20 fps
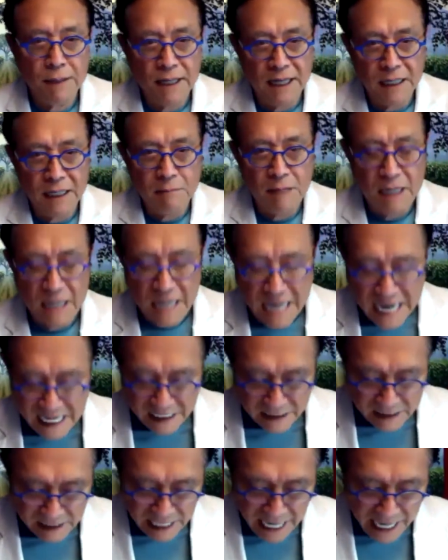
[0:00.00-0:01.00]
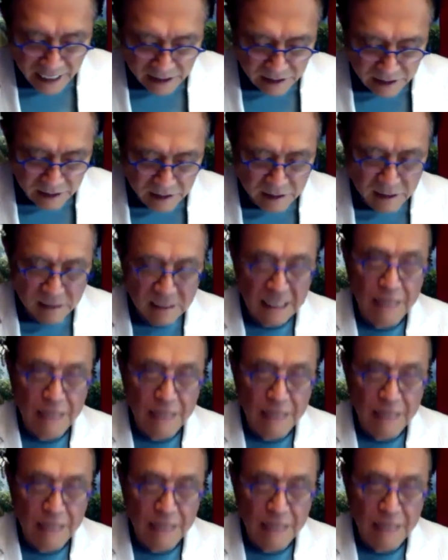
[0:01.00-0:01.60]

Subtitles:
like me hate taxes is